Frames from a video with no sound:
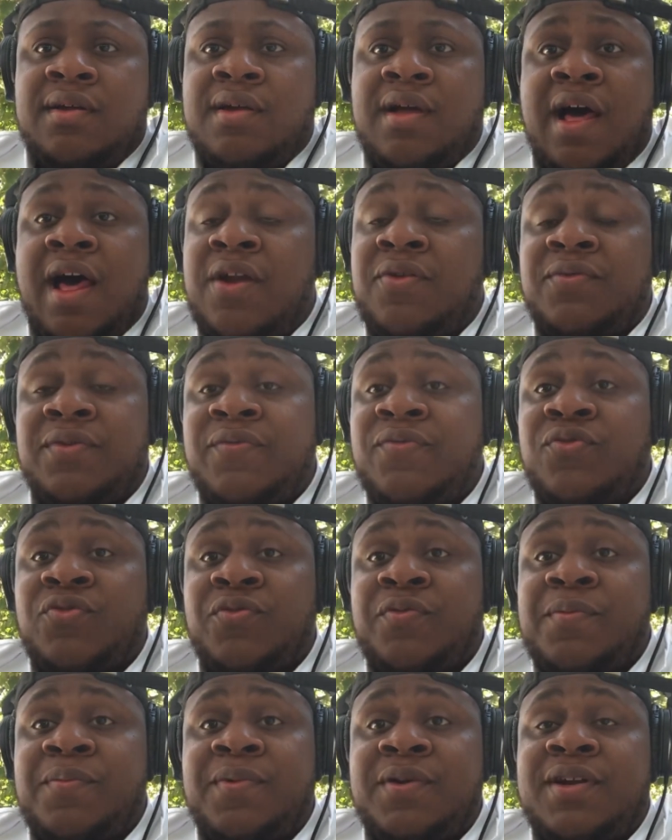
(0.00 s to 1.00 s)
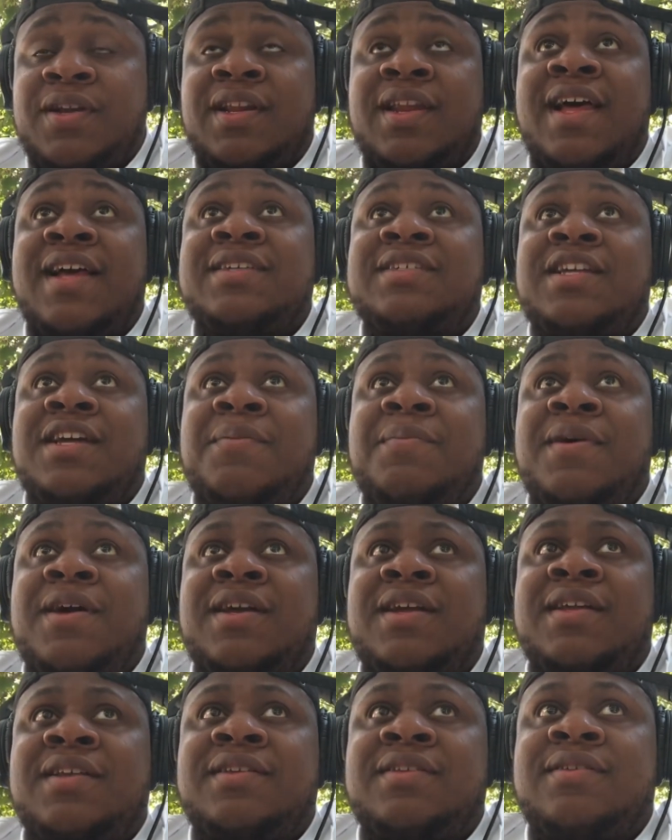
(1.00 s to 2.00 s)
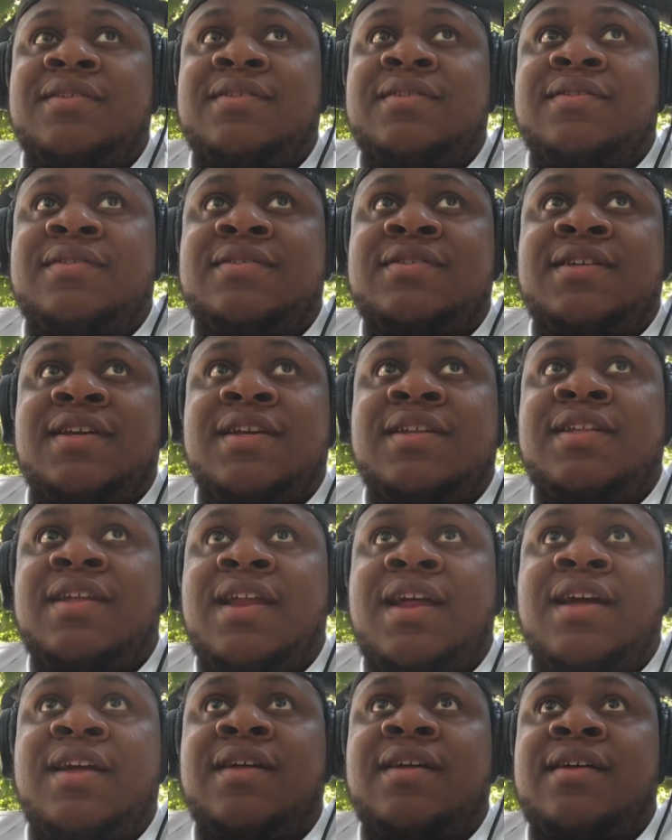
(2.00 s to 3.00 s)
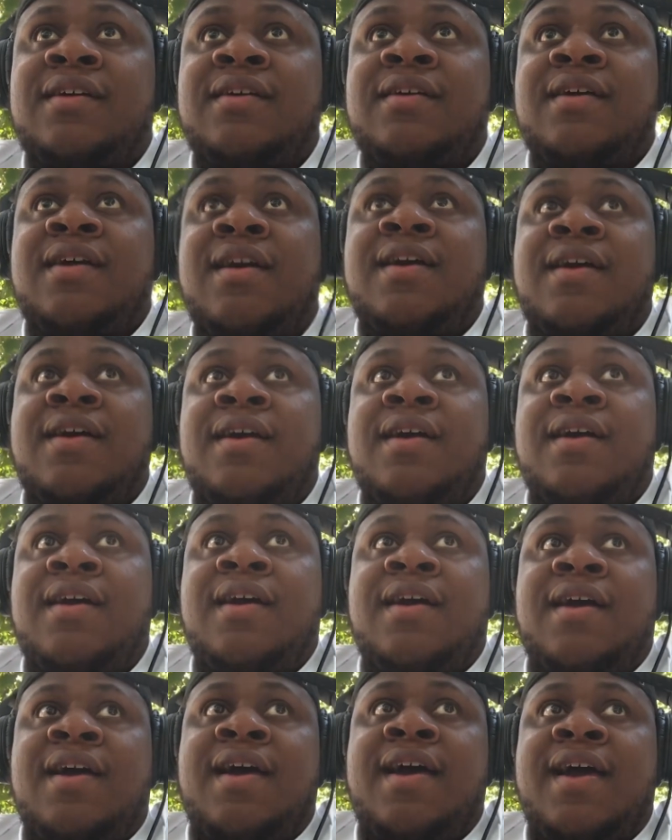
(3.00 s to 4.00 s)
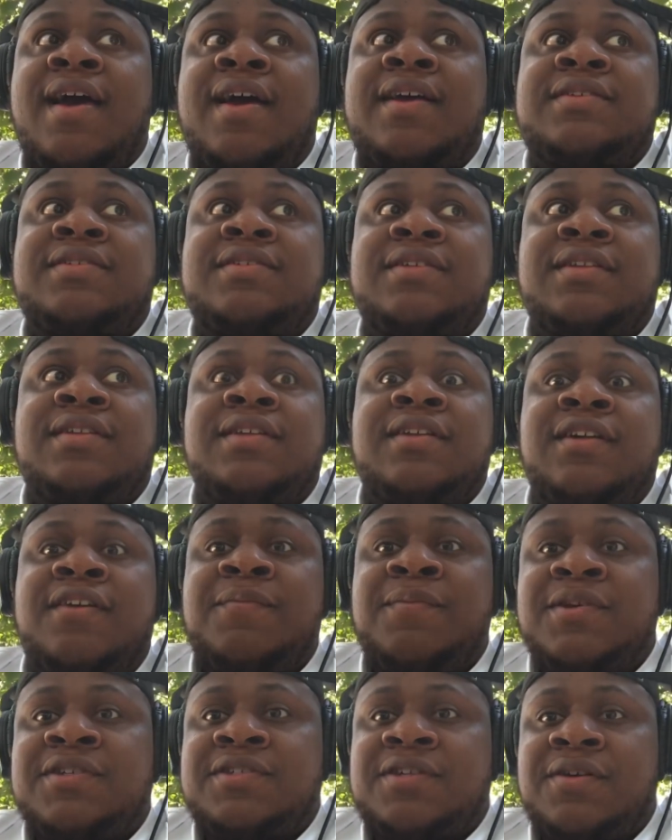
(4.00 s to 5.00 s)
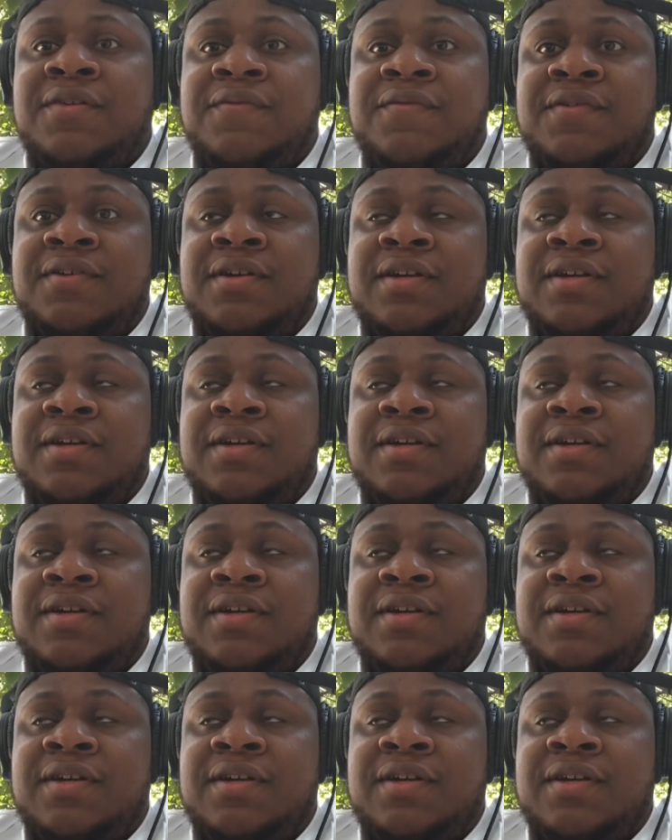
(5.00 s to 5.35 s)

I don't even remember the last time I can say that I actually love myself.